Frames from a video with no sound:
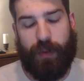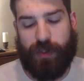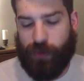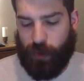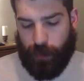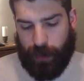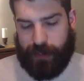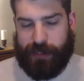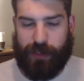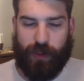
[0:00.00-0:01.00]
There's a few other
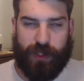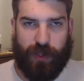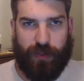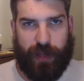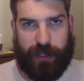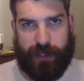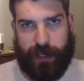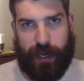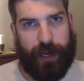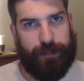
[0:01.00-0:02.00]
buttons that do certain things,
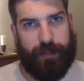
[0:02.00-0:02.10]
like I